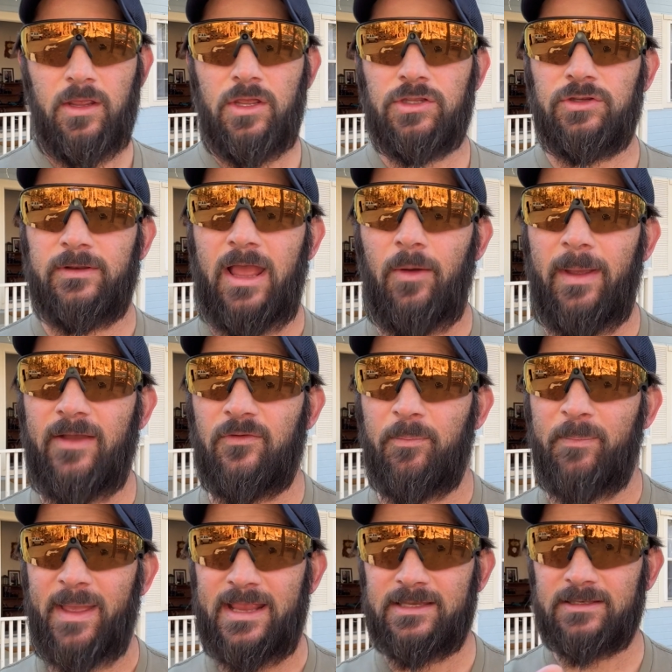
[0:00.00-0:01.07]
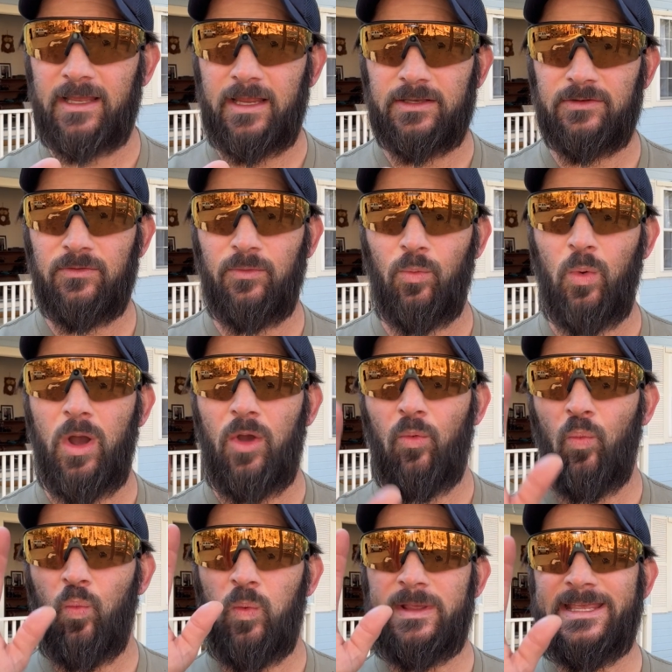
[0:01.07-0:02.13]
So now we have a baseline to what
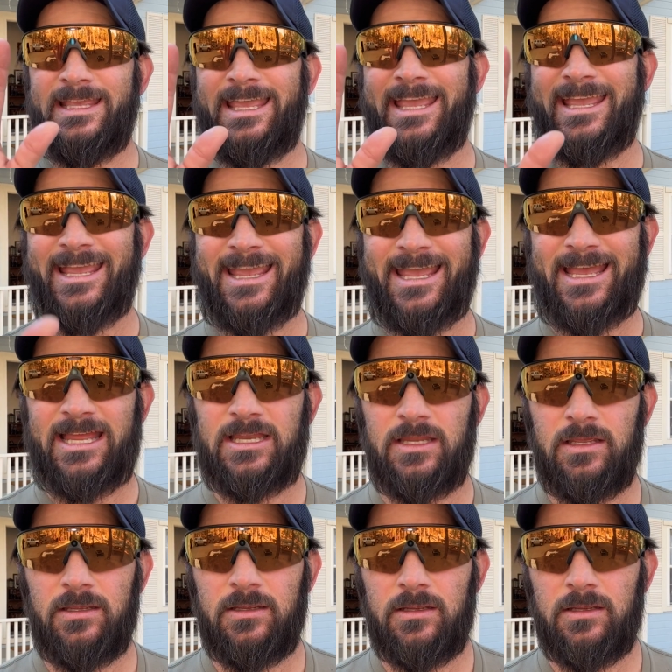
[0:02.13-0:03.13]
we can